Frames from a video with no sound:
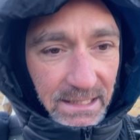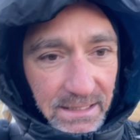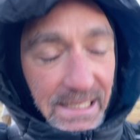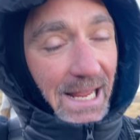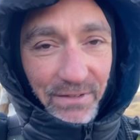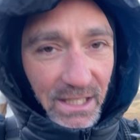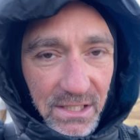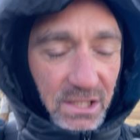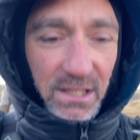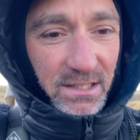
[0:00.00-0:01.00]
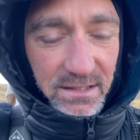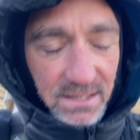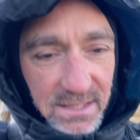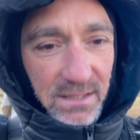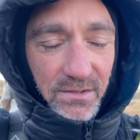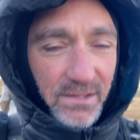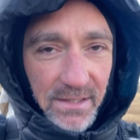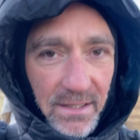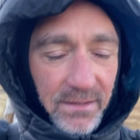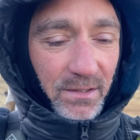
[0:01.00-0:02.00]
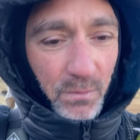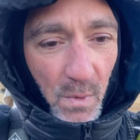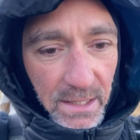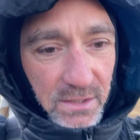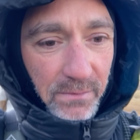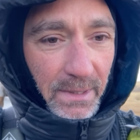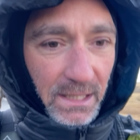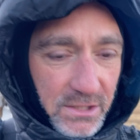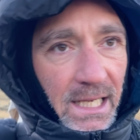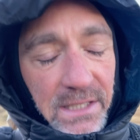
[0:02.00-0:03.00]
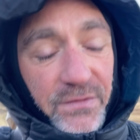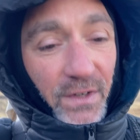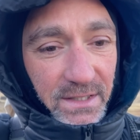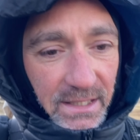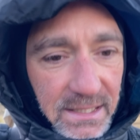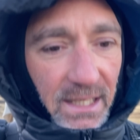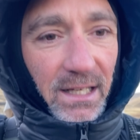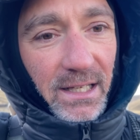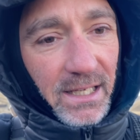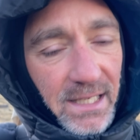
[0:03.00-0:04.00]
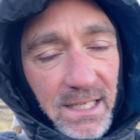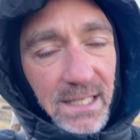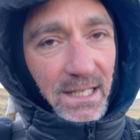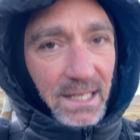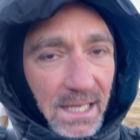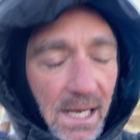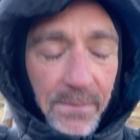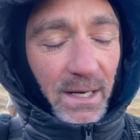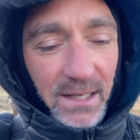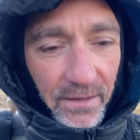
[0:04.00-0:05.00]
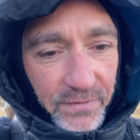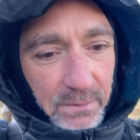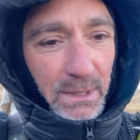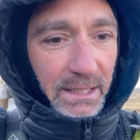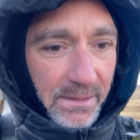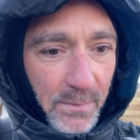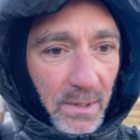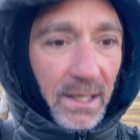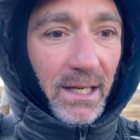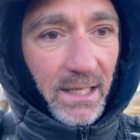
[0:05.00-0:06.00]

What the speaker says: The navigation just slows you down way too much. As far as I can tell, I'm not coughing blood anymore.